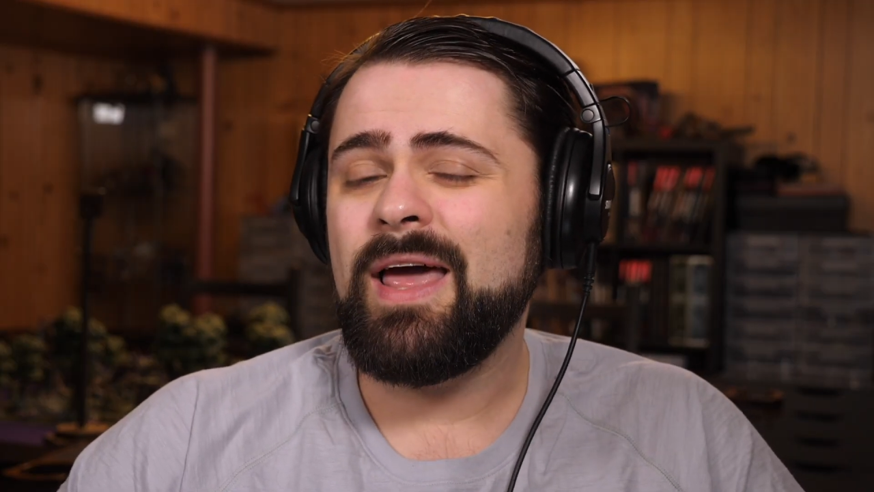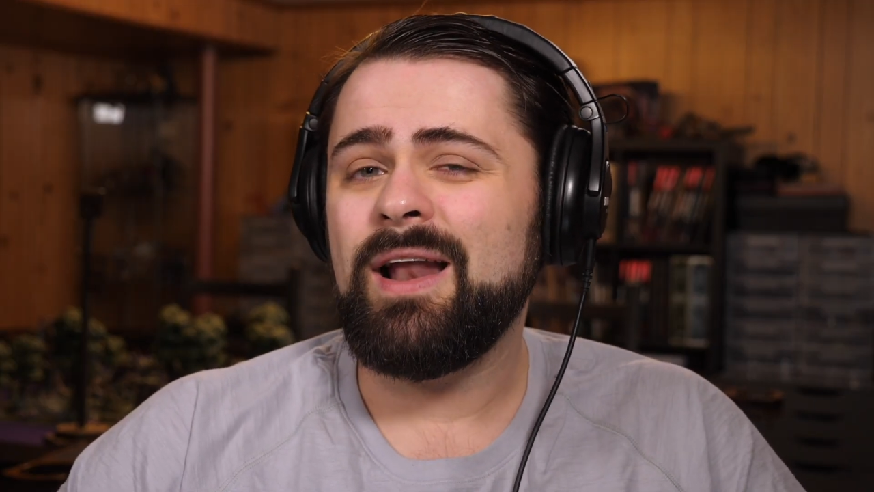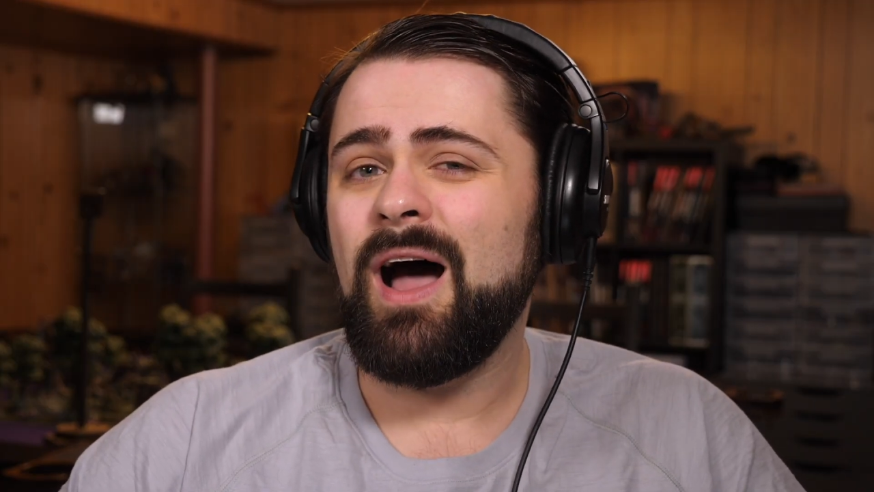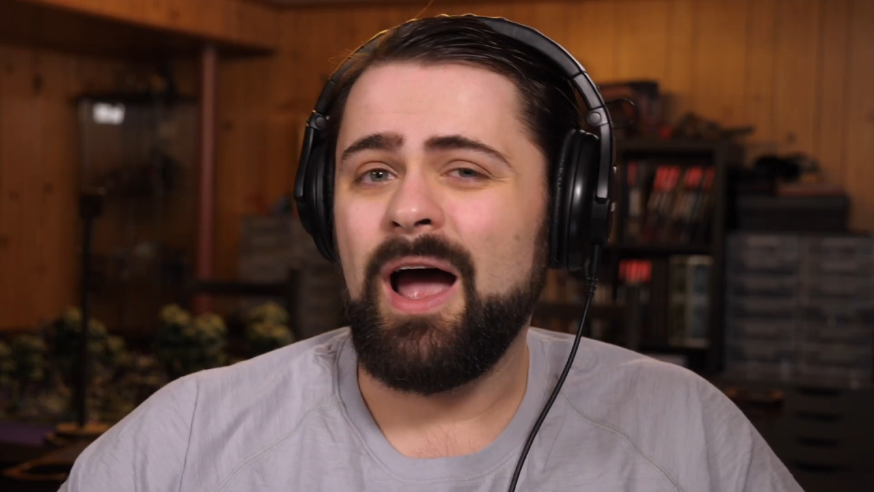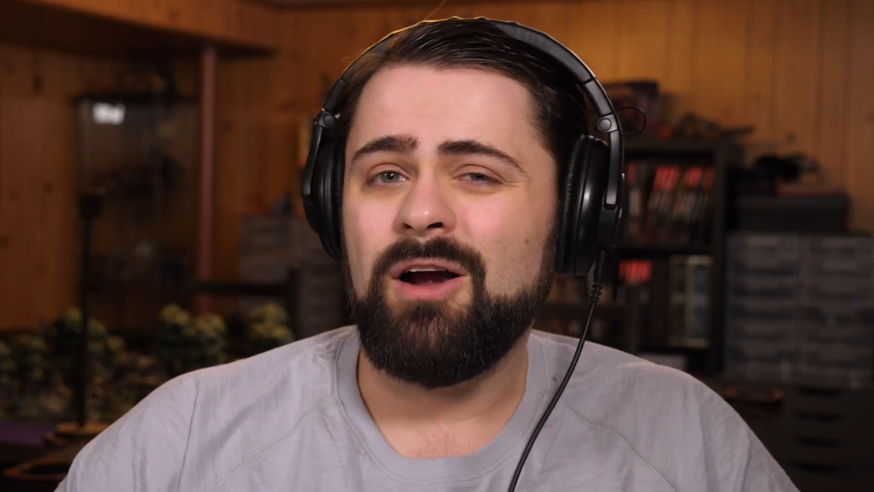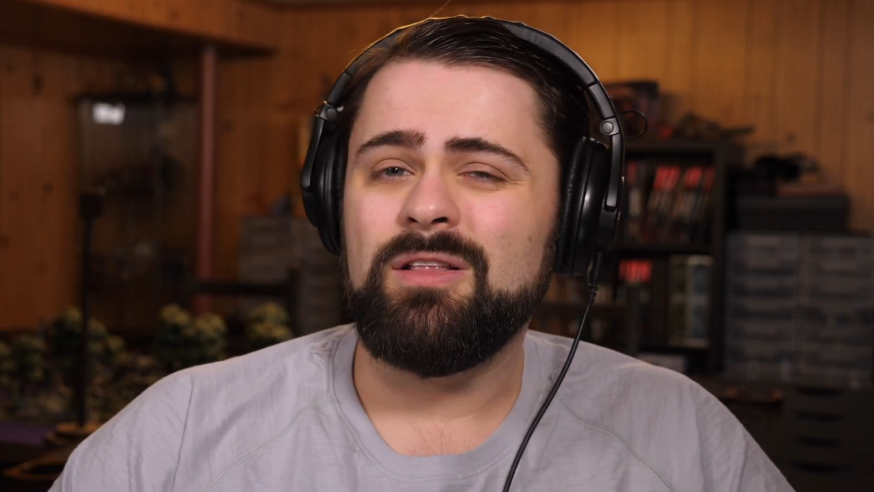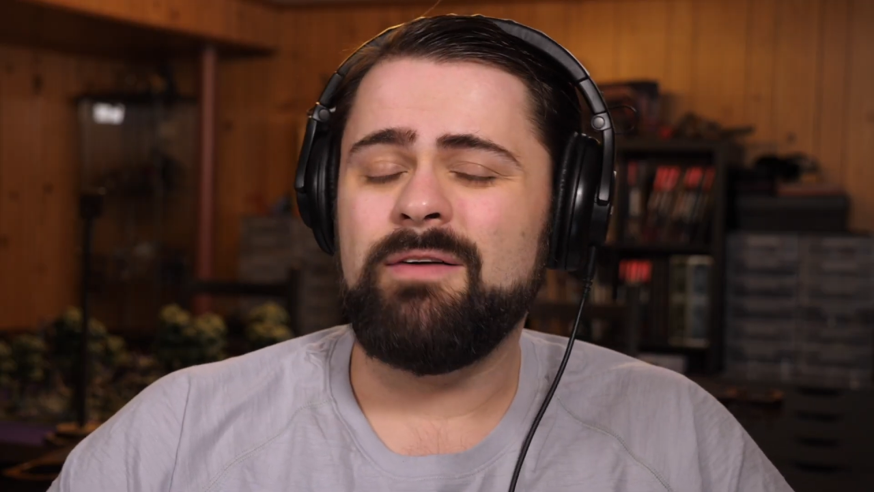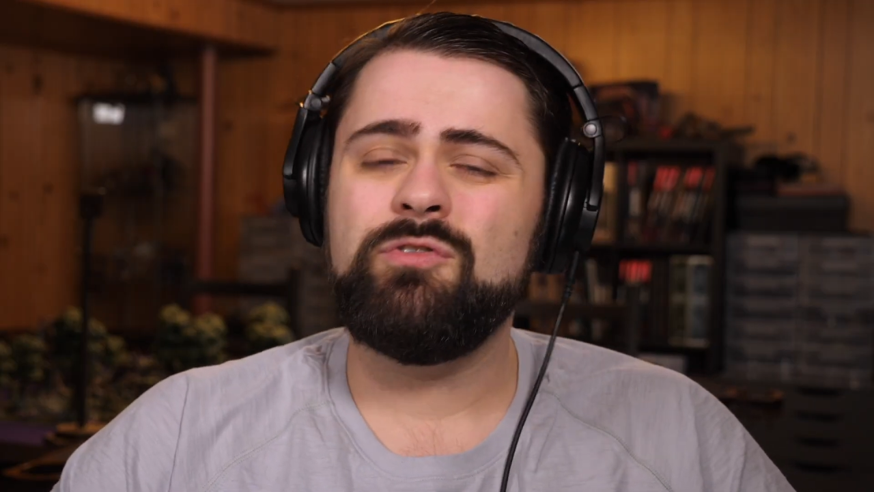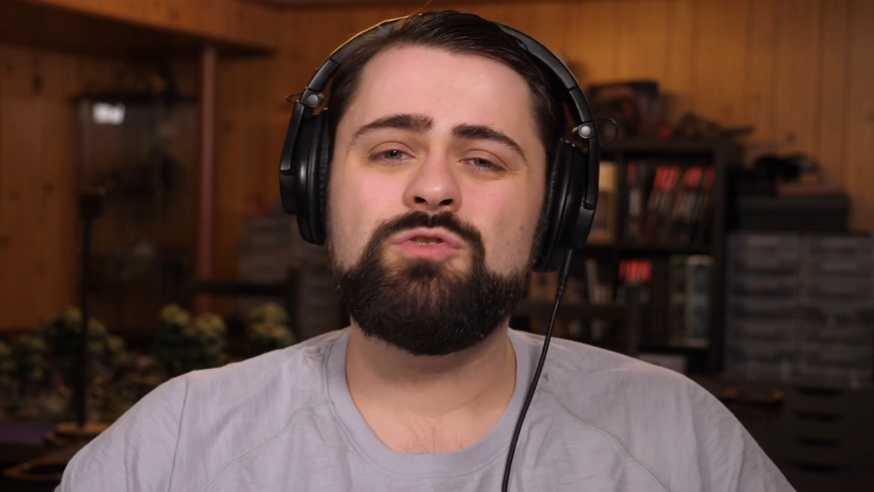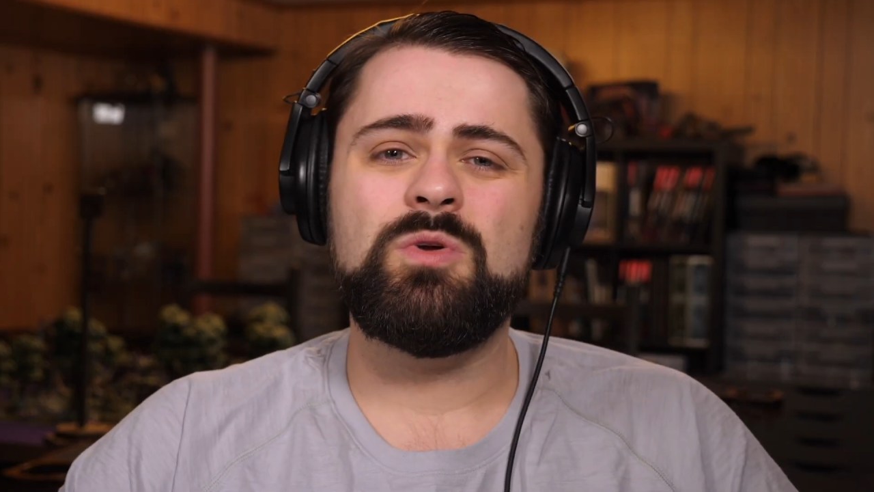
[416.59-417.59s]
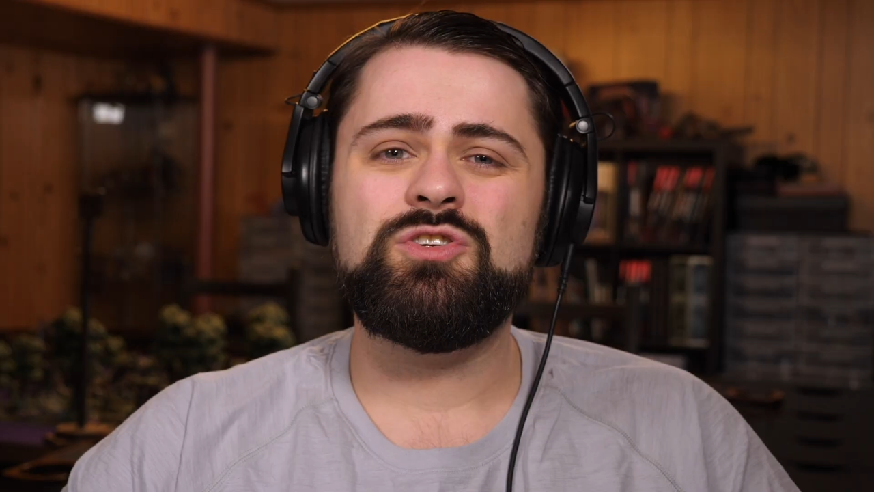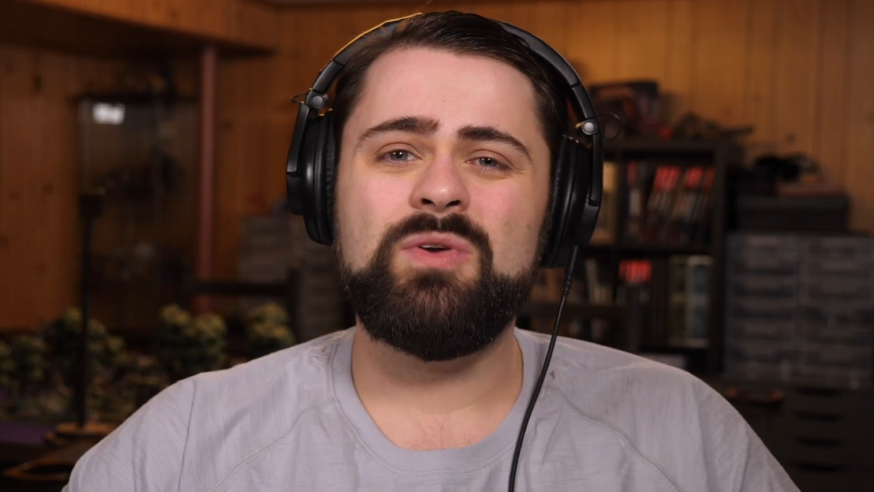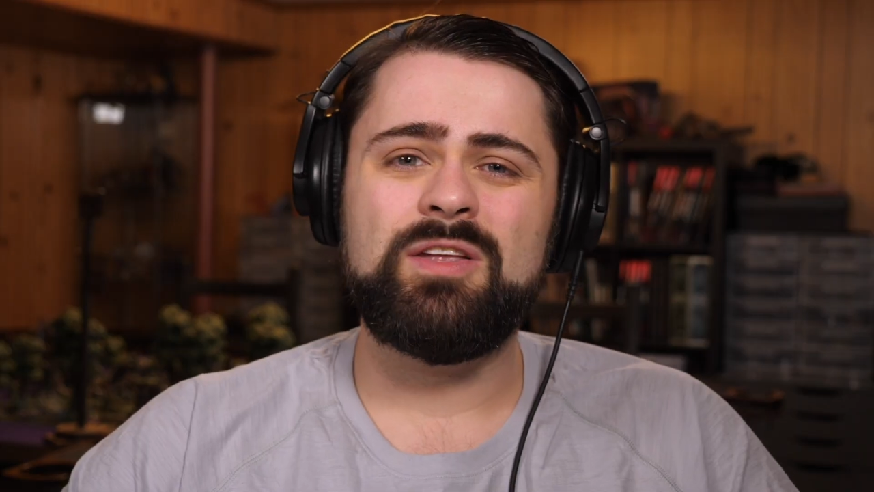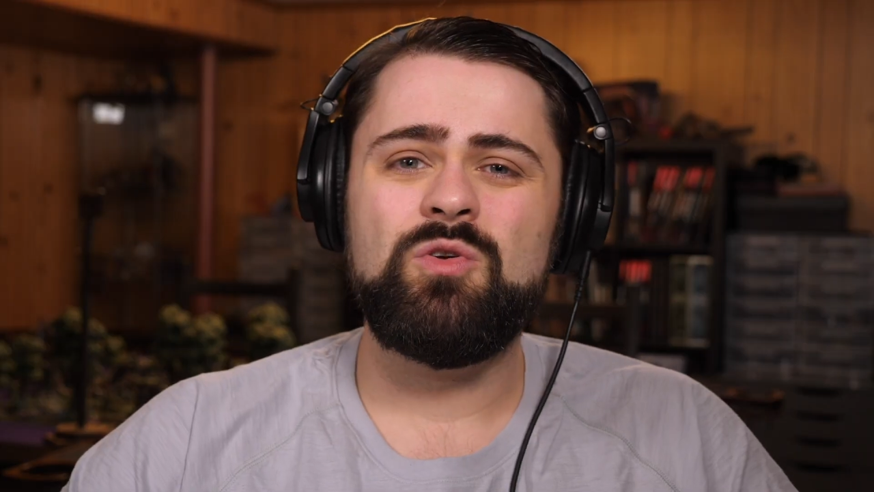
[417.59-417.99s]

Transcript: at higher levels once you get